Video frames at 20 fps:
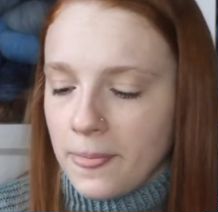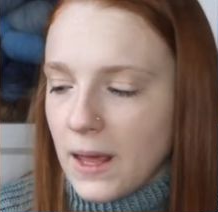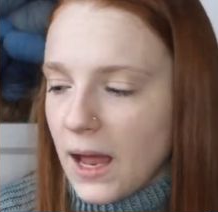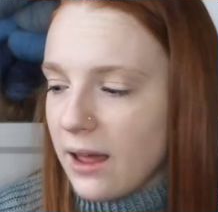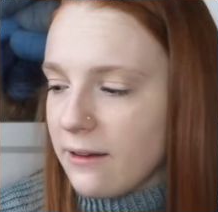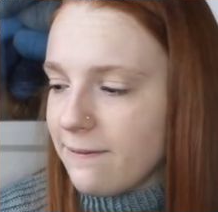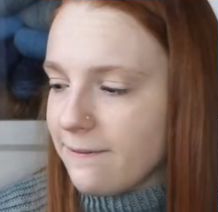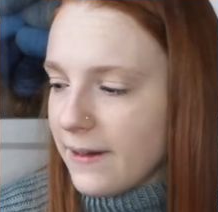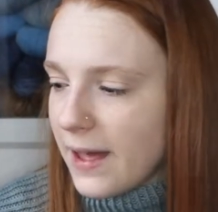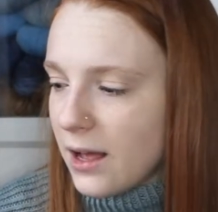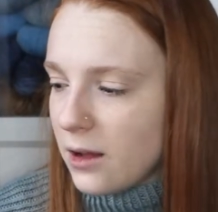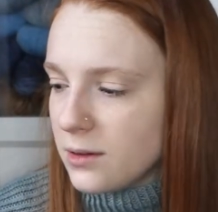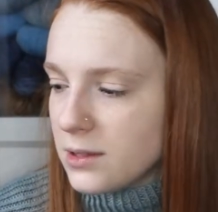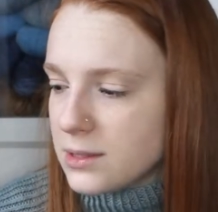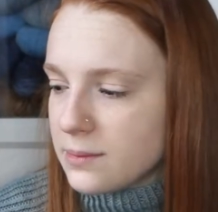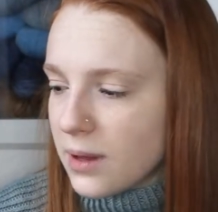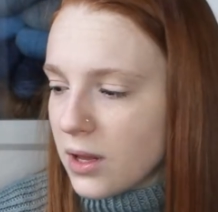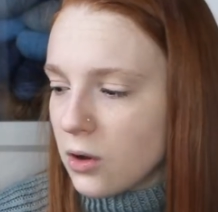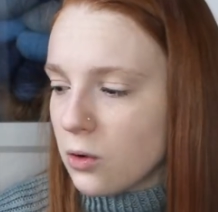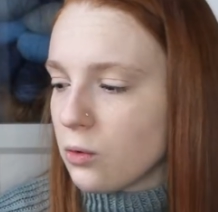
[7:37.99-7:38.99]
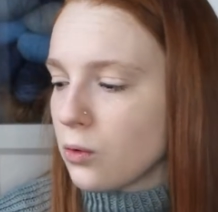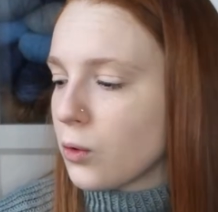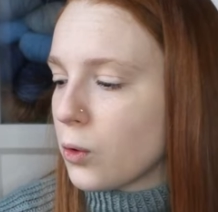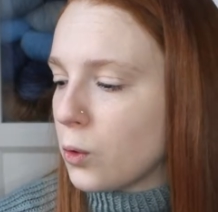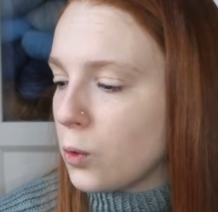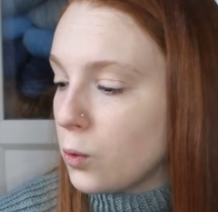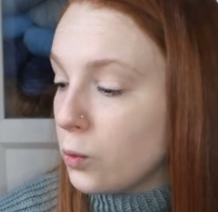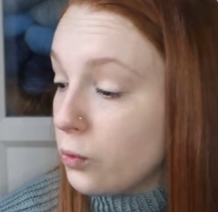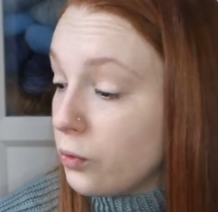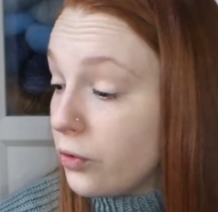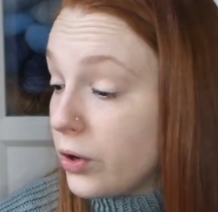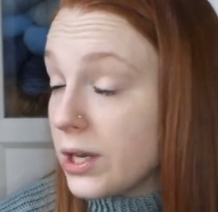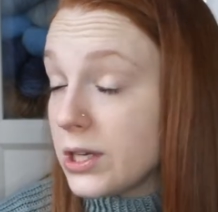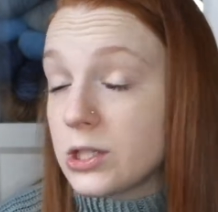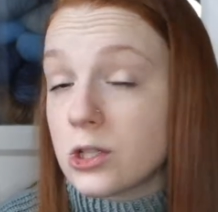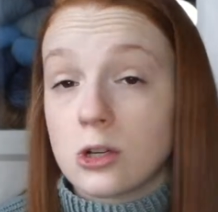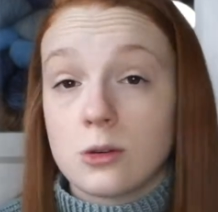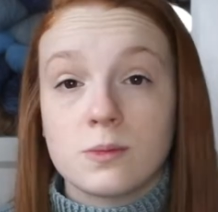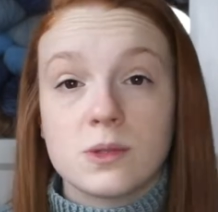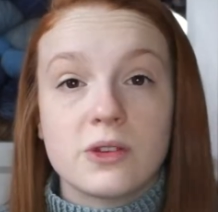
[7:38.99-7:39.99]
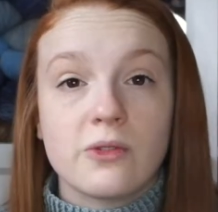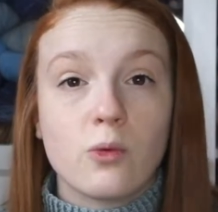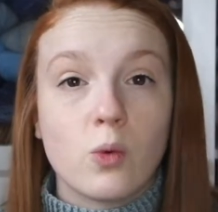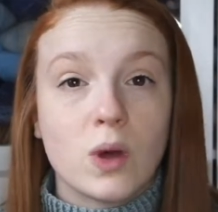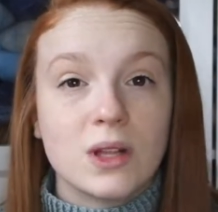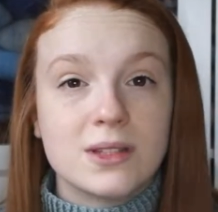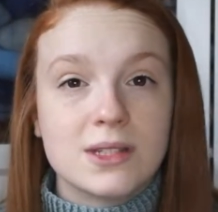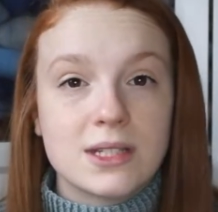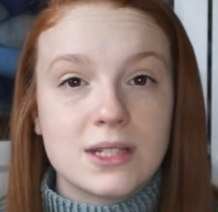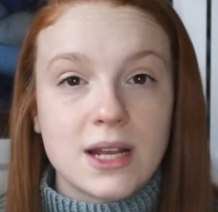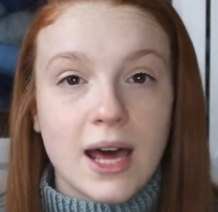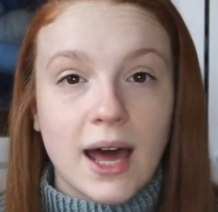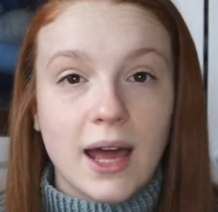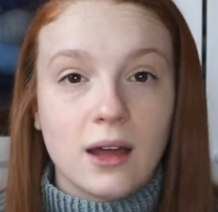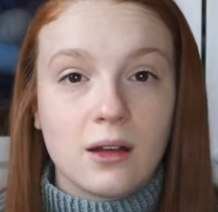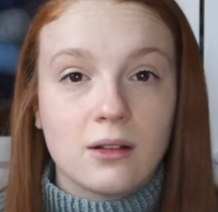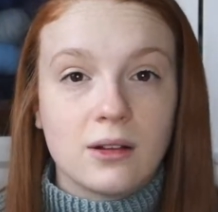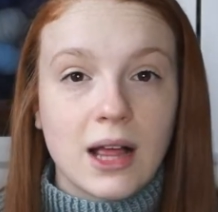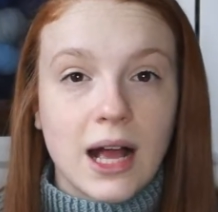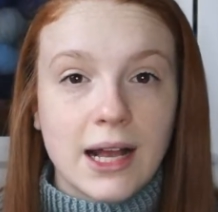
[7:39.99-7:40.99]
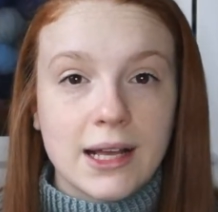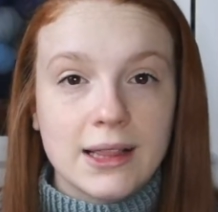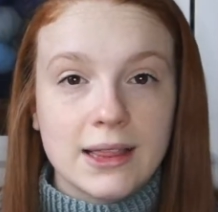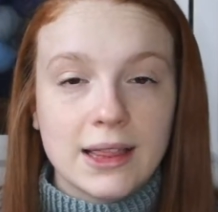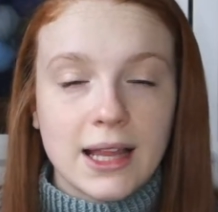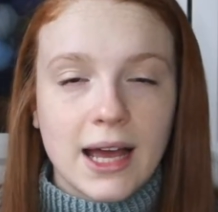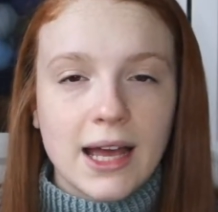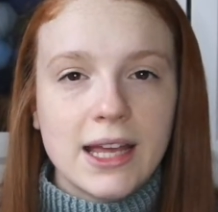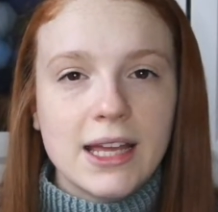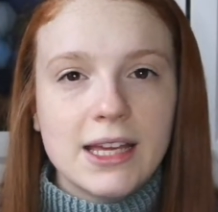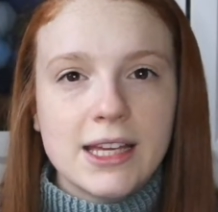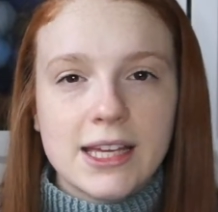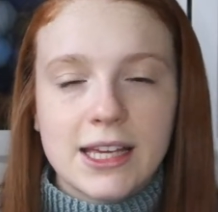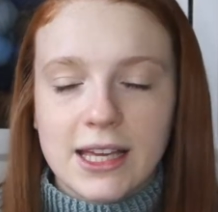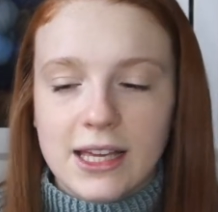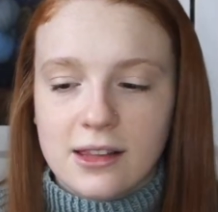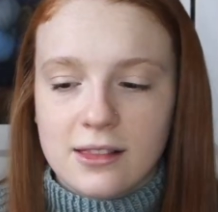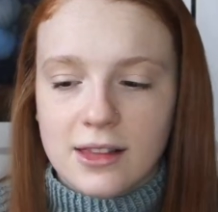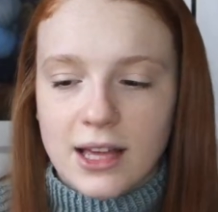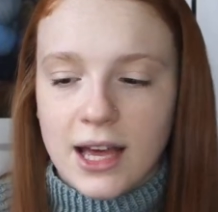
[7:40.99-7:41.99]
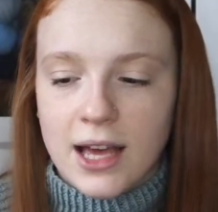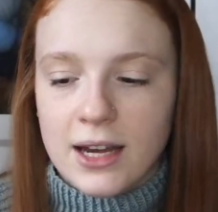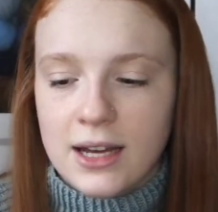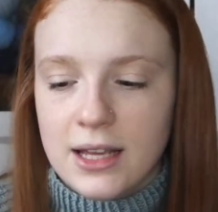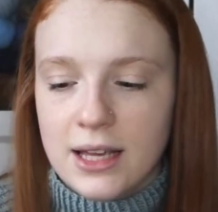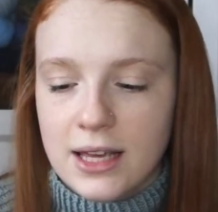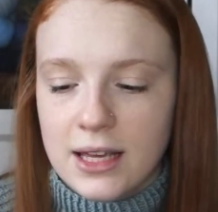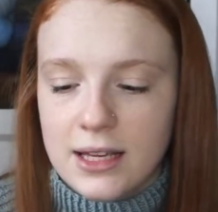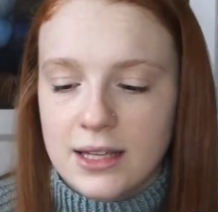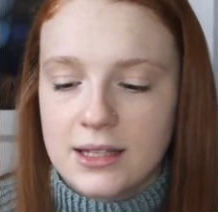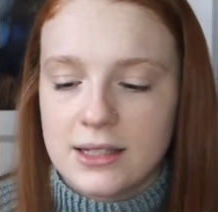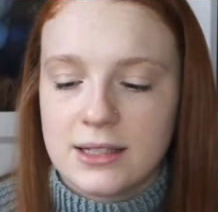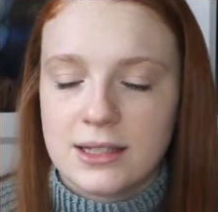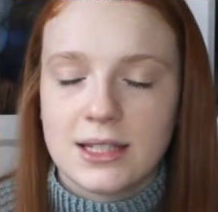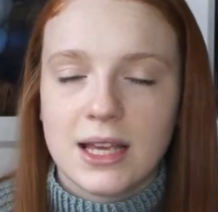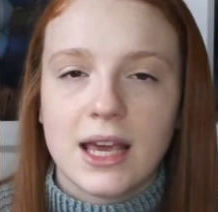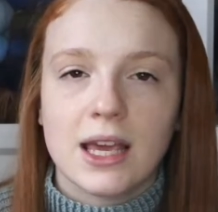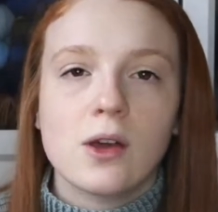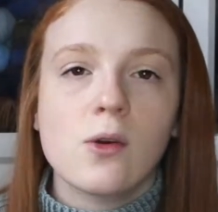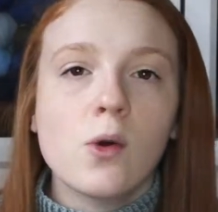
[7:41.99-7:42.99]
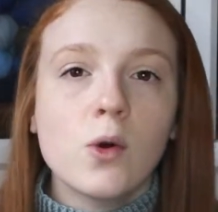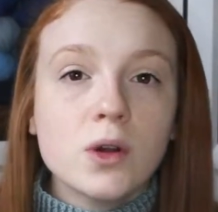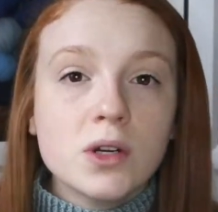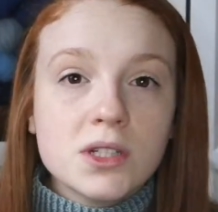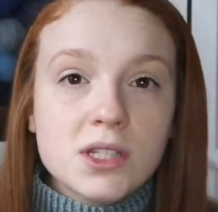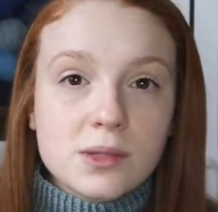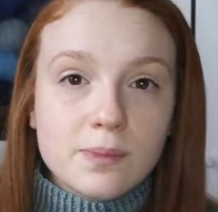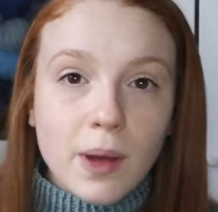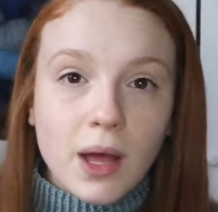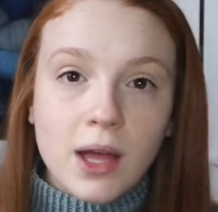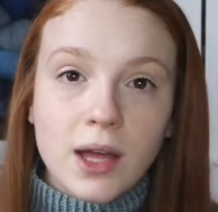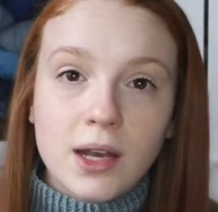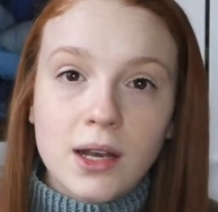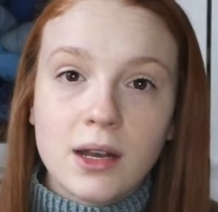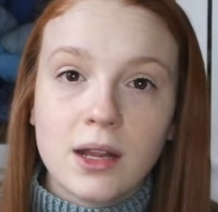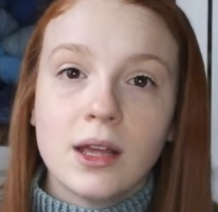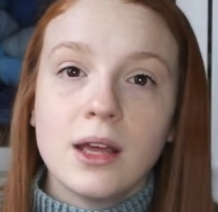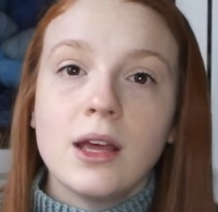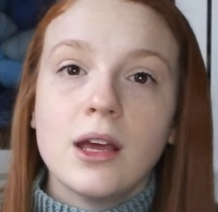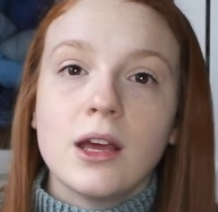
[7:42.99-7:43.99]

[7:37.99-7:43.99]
I found my groove in terms of what style I like, and that is a coarse spun